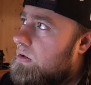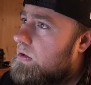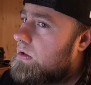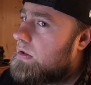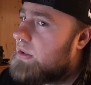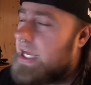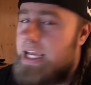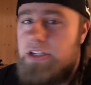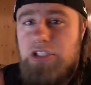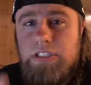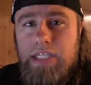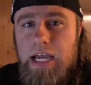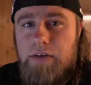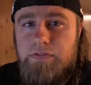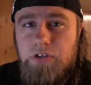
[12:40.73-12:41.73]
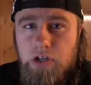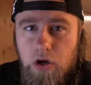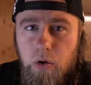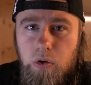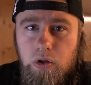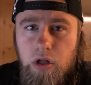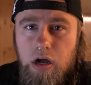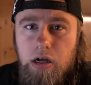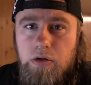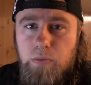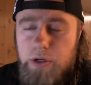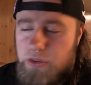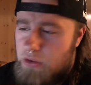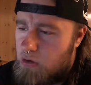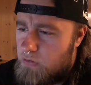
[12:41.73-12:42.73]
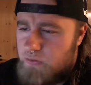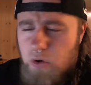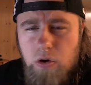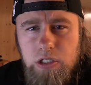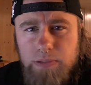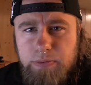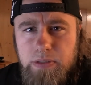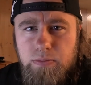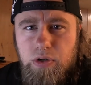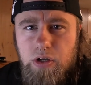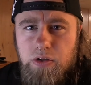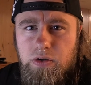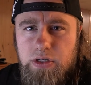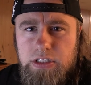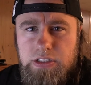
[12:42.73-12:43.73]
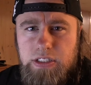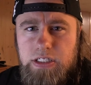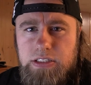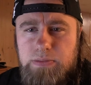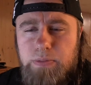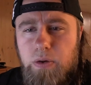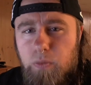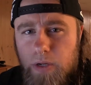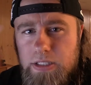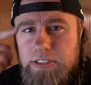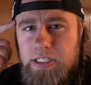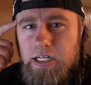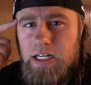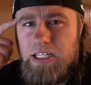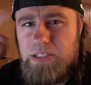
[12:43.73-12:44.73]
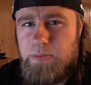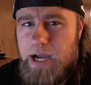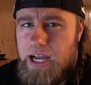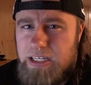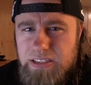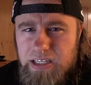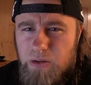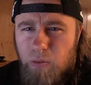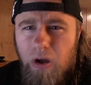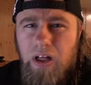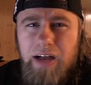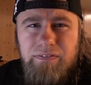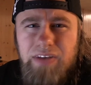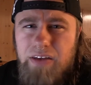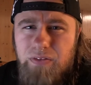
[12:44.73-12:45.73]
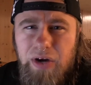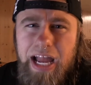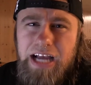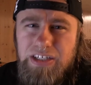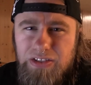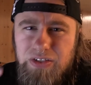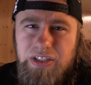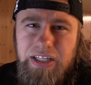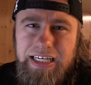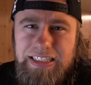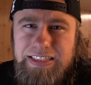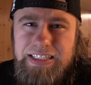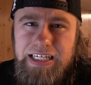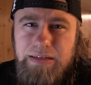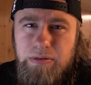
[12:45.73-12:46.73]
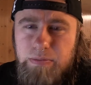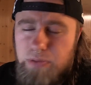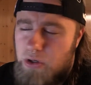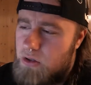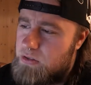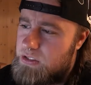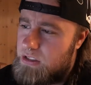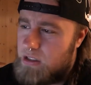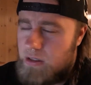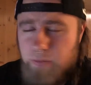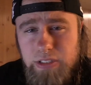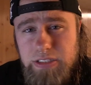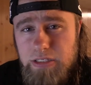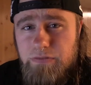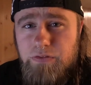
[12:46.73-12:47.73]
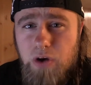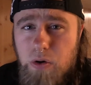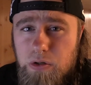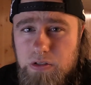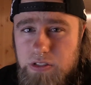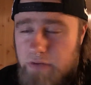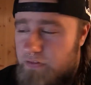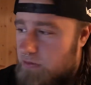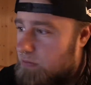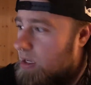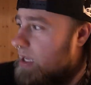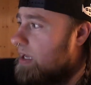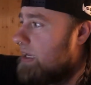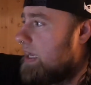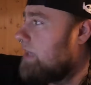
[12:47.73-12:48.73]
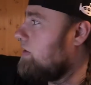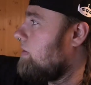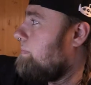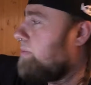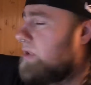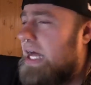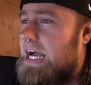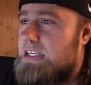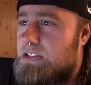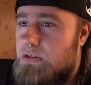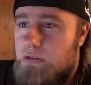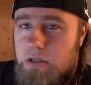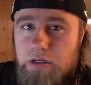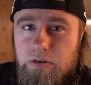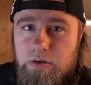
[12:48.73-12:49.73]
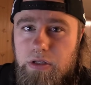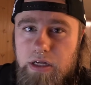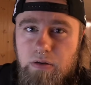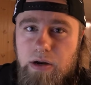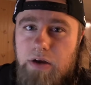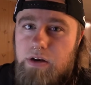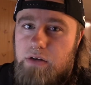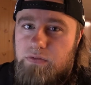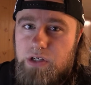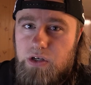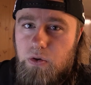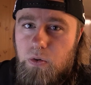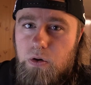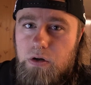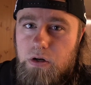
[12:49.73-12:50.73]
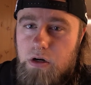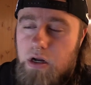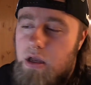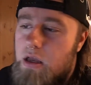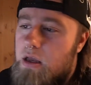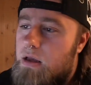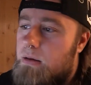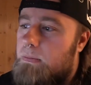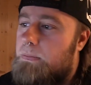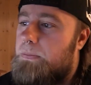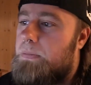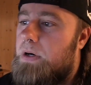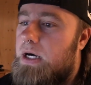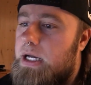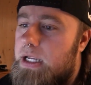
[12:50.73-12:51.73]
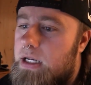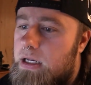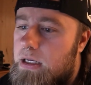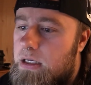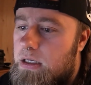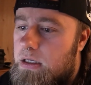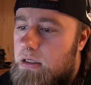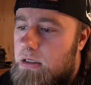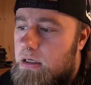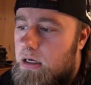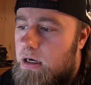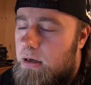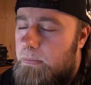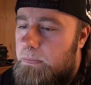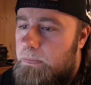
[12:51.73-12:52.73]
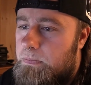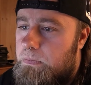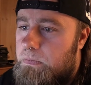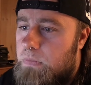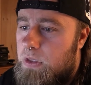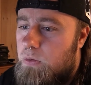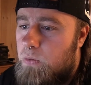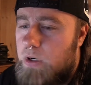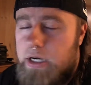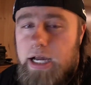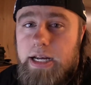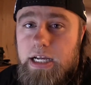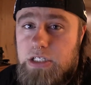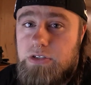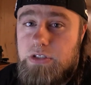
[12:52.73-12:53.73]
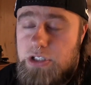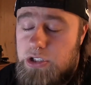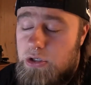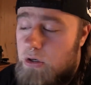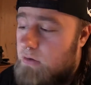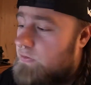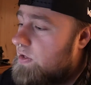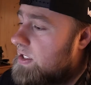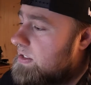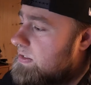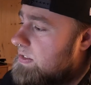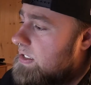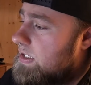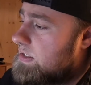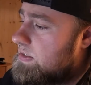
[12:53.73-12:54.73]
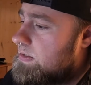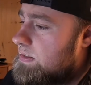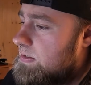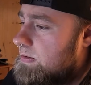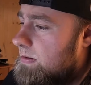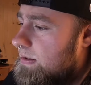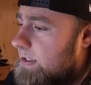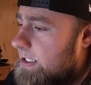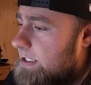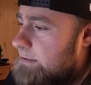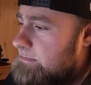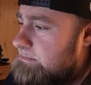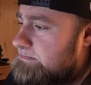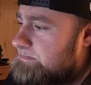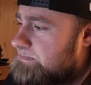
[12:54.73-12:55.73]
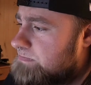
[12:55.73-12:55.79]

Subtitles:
they just have to go along with, oh, of course Big Brother exists. But Winston, in his mind, he's like, well, I've never actually seen him in person. We see photos of him and they're plastered literally around every corner, but we're not actually sure if he exists. And